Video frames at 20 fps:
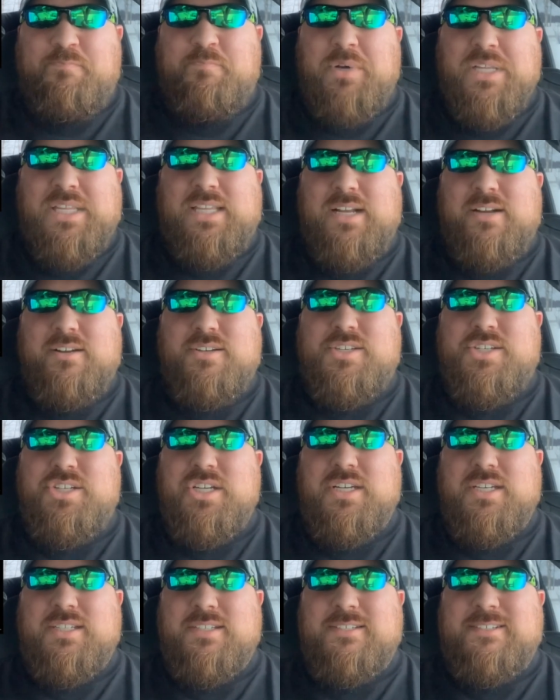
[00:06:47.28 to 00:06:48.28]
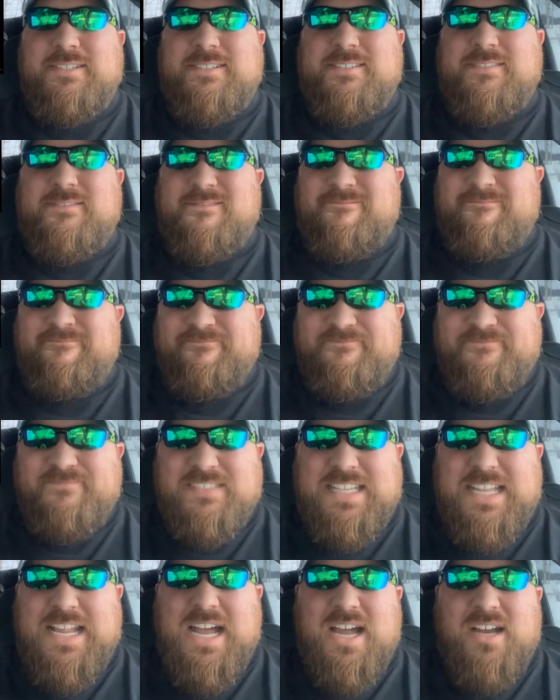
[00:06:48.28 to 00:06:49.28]
but they're just
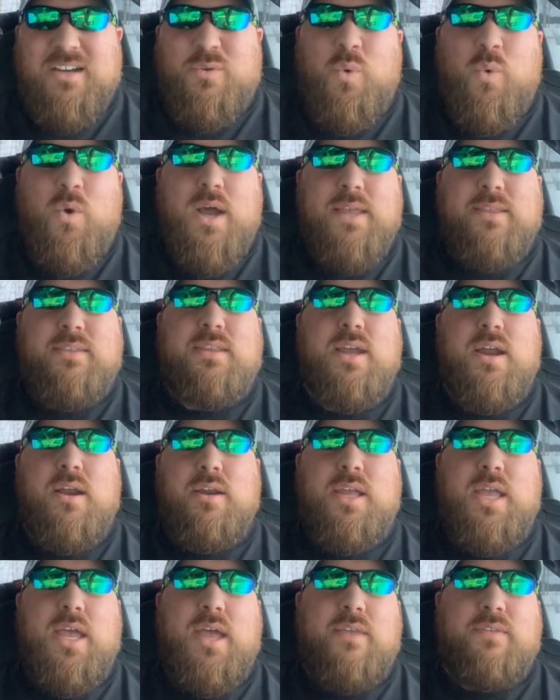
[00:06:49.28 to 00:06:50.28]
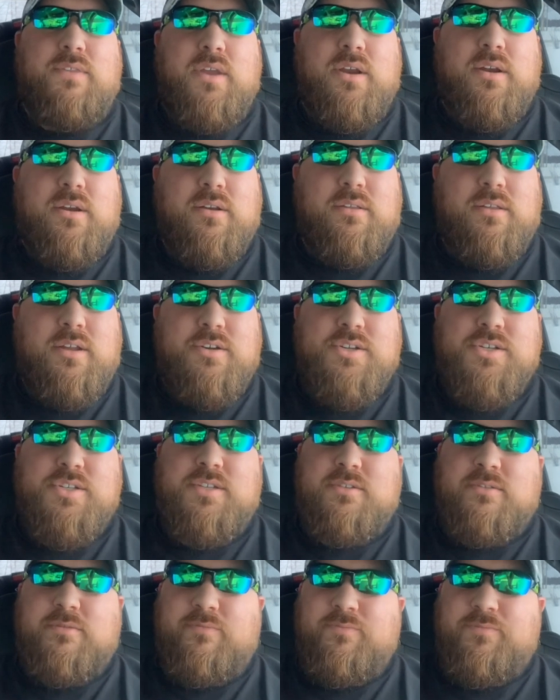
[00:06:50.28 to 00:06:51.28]
not quite there yet. They're
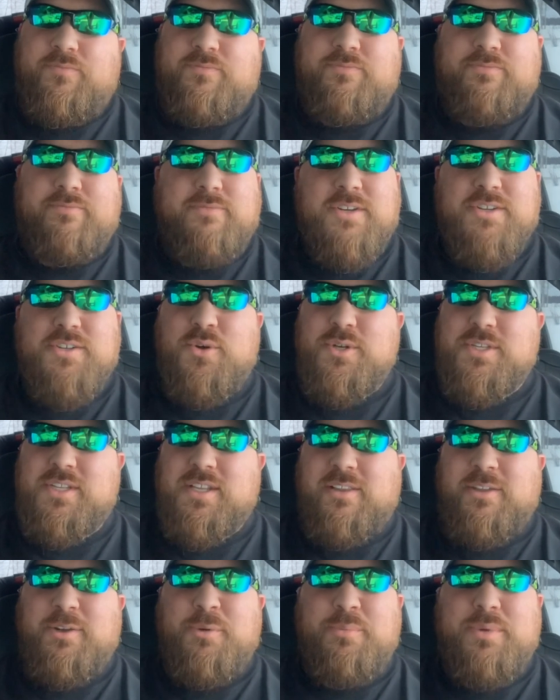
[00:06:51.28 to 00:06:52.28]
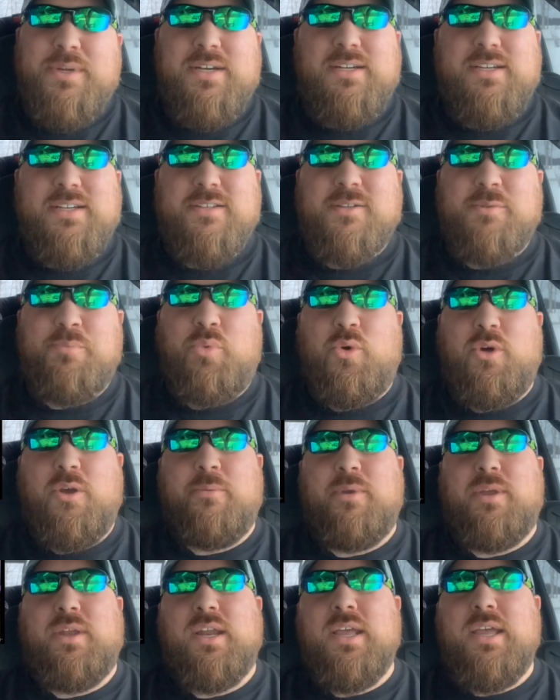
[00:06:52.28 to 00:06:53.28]
just, there's always a little bit of
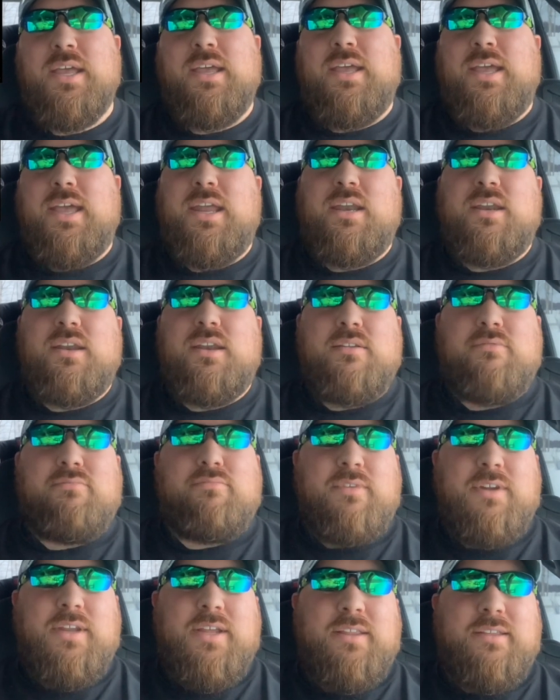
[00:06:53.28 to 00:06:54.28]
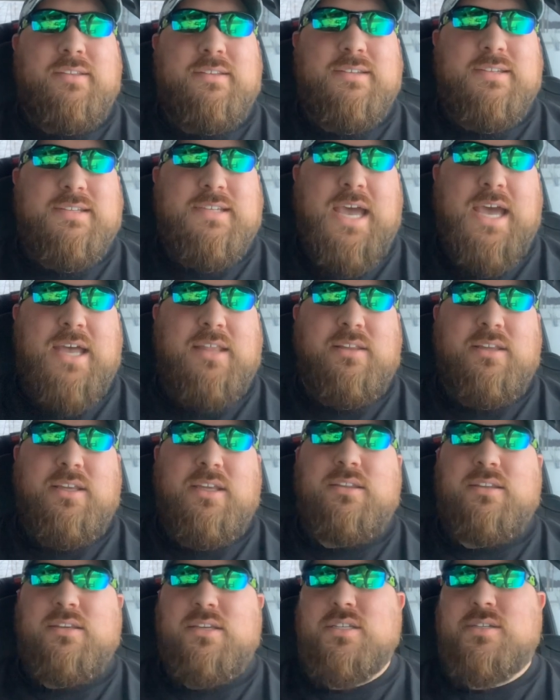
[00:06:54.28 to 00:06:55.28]
disappointment, and
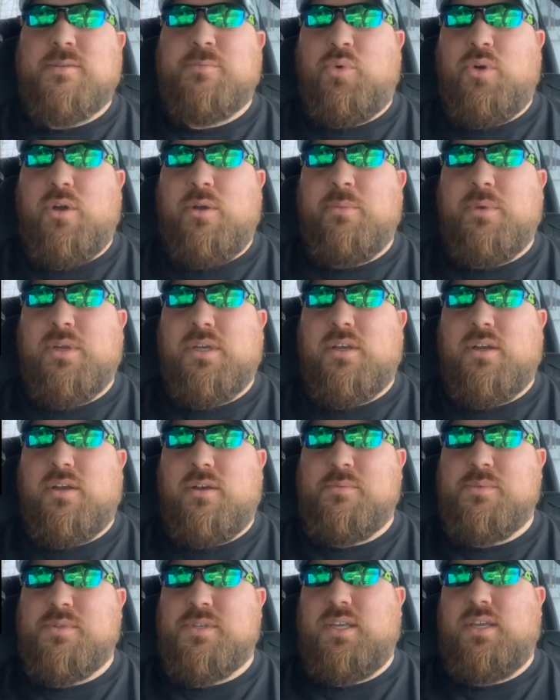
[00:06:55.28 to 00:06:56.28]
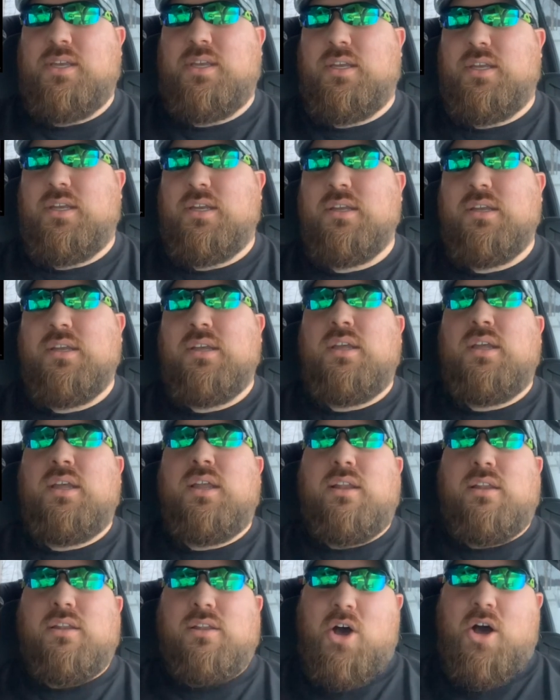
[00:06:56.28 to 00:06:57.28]
sadly the disappointment comes in
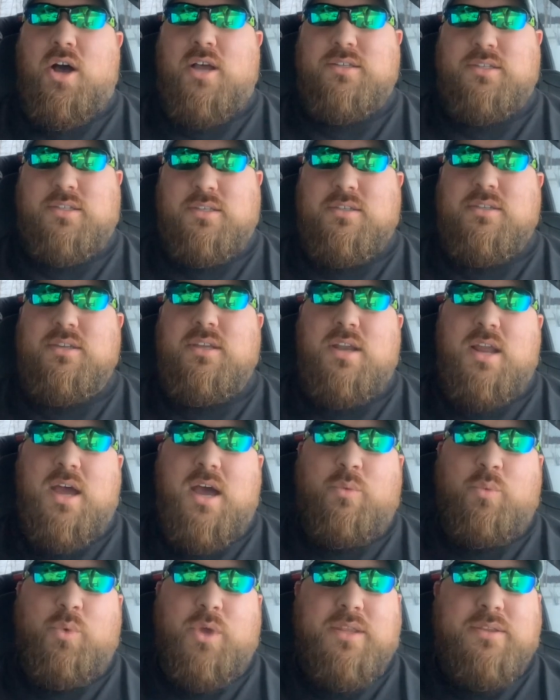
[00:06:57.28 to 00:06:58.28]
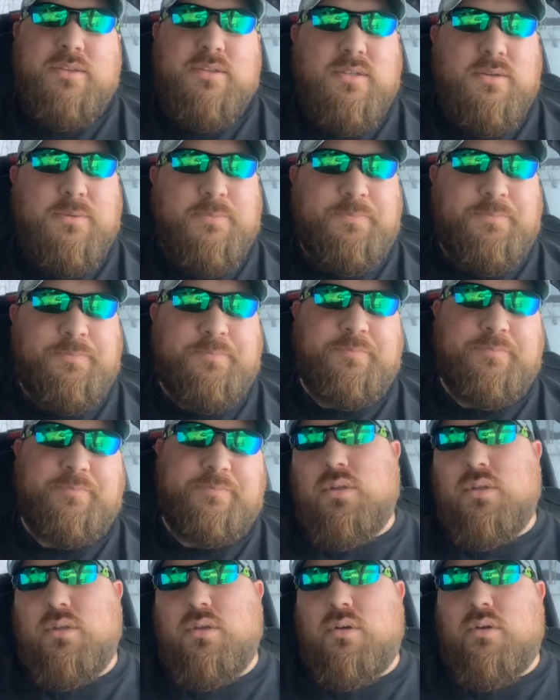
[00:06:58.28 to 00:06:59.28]
losses and not wins.
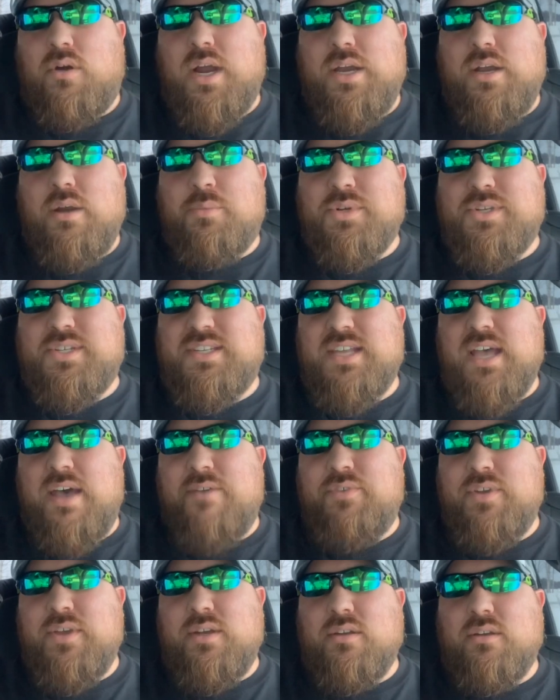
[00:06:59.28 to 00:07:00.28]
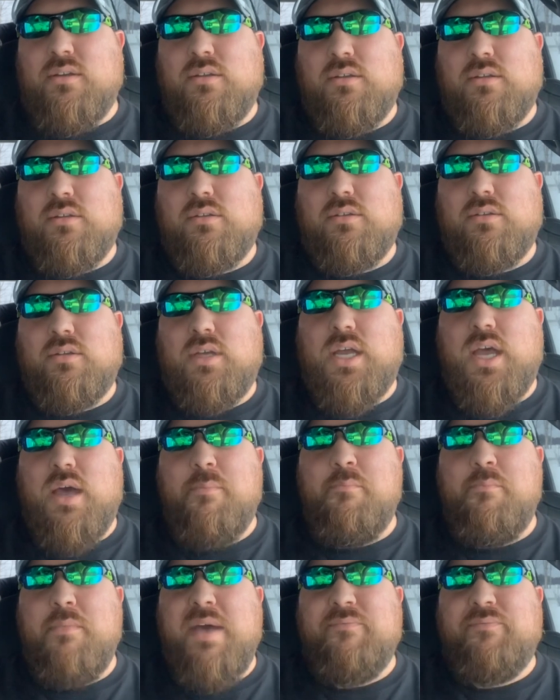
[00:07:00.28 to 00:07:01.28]
All right, number 7, I
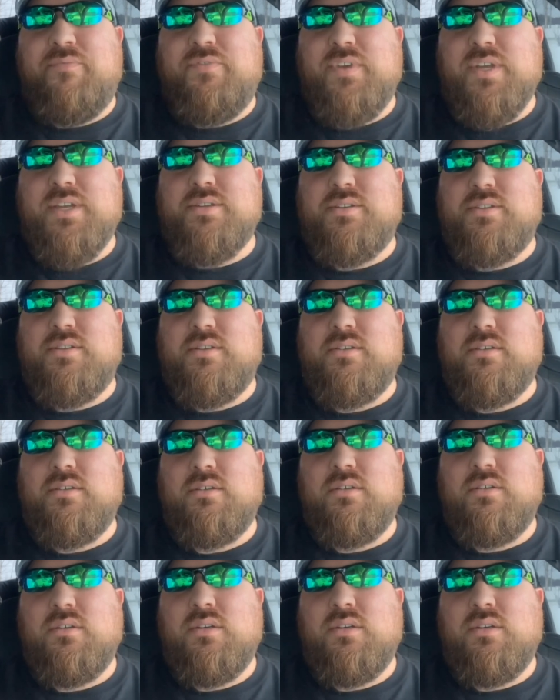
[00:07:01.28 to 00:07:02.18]
got Memphis,